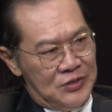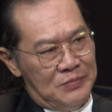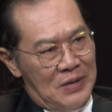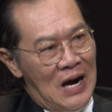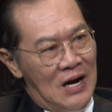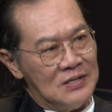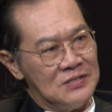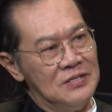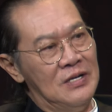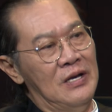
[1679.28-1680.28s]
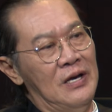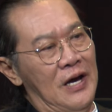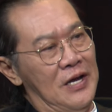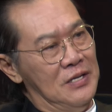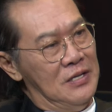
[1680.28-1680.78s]
parks,
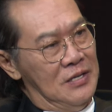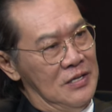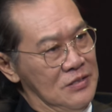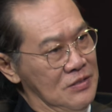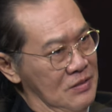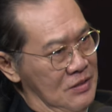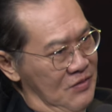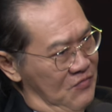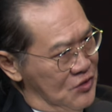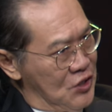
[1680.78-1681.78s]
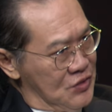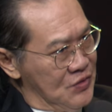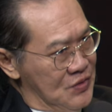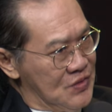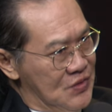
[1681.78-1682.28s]
and the infrastructure
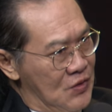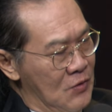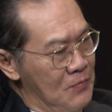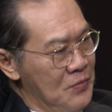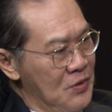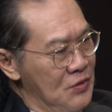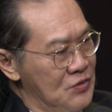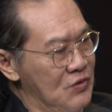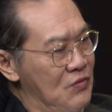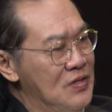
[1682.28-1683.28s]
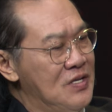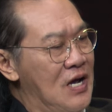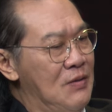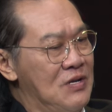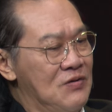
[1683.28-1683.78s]
was strong. So at one
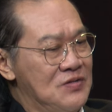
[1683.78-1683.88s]
time, there was an